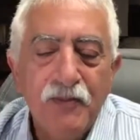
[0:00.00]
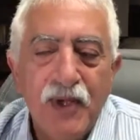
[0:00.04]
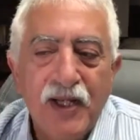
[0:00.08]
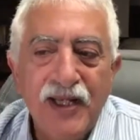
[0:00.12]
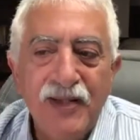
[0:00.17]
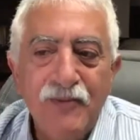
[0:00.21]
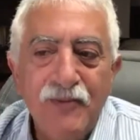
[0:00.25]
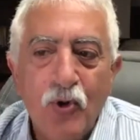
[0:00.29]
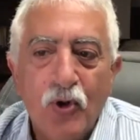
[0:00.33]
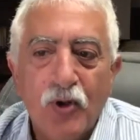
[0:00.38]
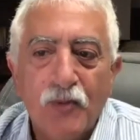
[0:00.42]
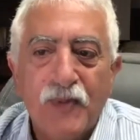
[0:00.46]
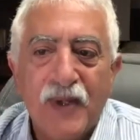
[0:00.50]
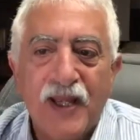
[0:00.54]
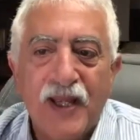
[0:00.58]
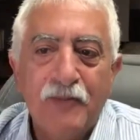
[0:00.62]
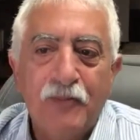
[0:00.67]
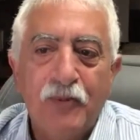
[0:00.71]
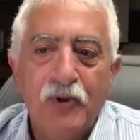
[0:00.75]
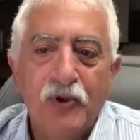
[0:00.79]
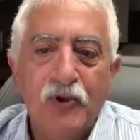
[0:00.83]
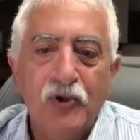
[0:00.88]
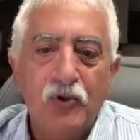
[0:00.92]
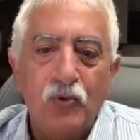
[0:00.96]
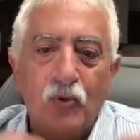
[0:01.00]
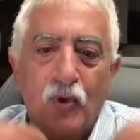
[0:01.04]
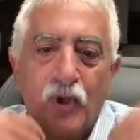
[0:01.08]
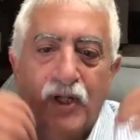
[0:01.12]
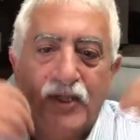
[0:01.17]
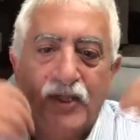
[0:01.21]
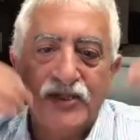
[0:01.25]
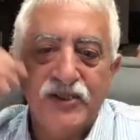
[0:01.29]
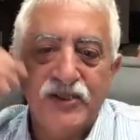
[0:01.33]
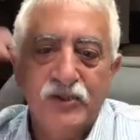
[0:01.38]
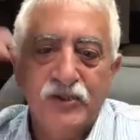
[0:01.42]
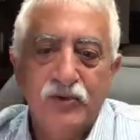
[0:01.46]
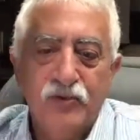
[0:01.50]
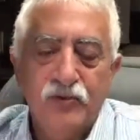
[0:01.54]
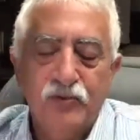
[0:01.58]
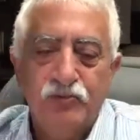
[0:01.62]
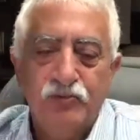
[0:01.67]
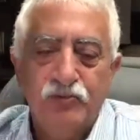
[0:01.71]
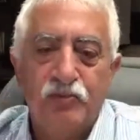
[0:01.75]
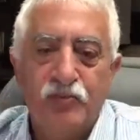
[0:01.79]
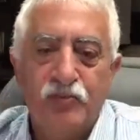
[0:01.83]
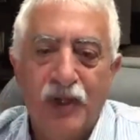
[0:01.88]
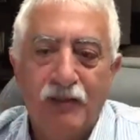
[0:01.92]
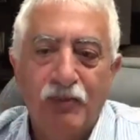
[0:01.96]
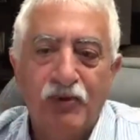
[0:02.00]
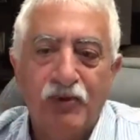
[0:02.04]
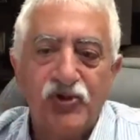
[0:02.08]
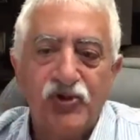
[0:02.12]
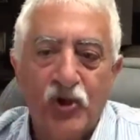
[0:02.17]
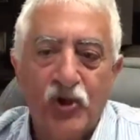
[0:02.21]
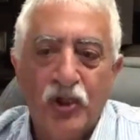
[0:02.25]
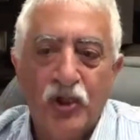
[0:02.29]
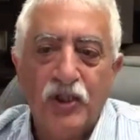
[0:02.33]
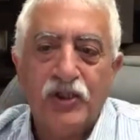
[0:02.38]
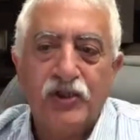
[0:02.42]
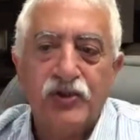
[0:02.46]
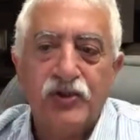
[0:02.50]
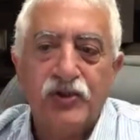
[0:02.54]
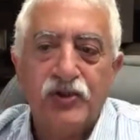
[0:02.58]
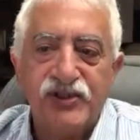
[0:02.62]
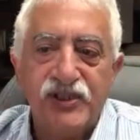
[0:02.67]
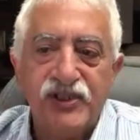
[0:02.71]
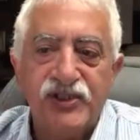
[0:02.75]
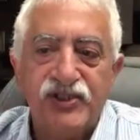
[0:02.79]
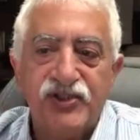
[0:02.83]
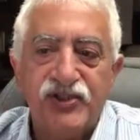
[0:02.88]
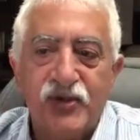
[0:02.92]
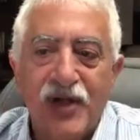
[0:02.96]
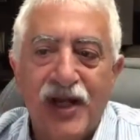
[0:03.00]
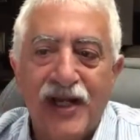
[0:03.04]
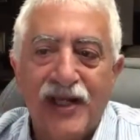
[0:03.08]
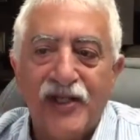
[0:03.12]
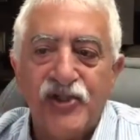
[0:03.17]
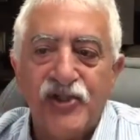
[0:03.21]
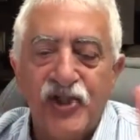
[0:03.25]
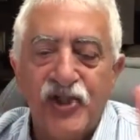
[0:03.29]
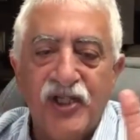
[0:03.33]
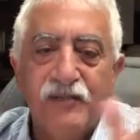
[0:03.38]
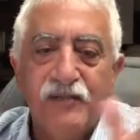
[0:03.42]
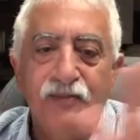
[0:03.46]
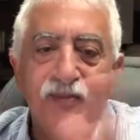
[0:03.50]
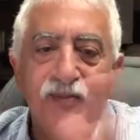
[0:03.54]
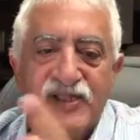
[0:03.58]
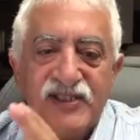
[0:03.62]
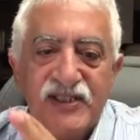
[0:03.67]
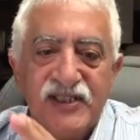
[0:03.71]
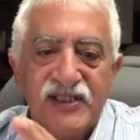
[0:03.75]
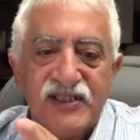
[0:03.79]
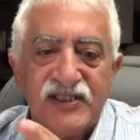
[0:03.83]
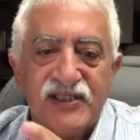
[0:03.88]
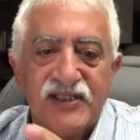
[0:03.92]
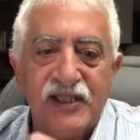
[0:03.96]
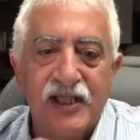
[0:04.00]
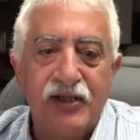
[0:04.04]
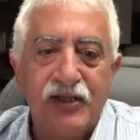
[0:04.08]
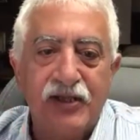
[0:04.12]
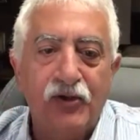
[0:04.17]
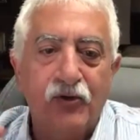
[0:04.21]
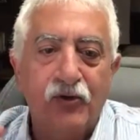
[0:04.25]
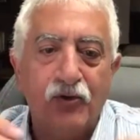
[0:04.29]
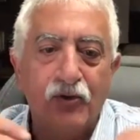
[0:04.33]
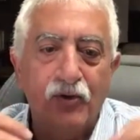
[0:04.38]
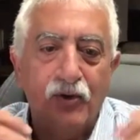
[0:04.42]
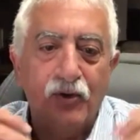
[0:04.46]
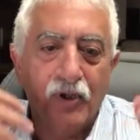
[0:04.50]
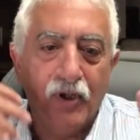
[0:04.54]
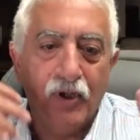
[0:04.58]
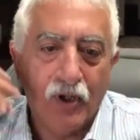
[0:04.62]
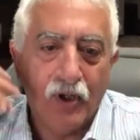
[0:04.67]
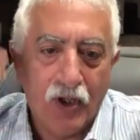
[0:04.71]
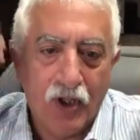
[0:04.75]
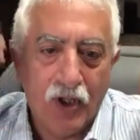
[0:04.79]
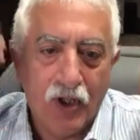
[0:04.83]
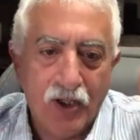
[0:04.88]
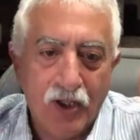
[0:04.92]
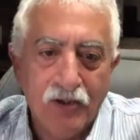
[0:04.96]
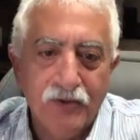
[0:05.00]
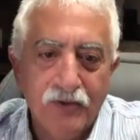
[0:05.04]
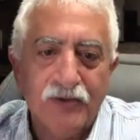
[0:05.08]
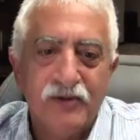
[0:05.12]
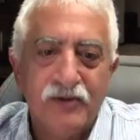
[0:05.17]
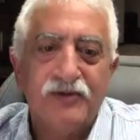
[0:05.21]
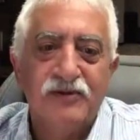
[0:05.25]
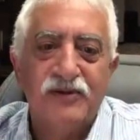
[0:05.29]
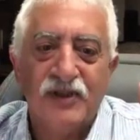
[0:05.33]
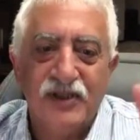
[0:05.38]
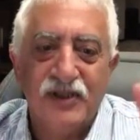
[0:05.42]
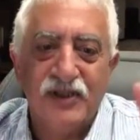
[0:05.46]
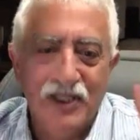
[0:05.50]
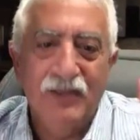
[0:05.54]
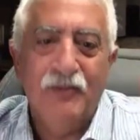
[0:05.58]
many more people who want to publish articles in Strategy and Business than there are the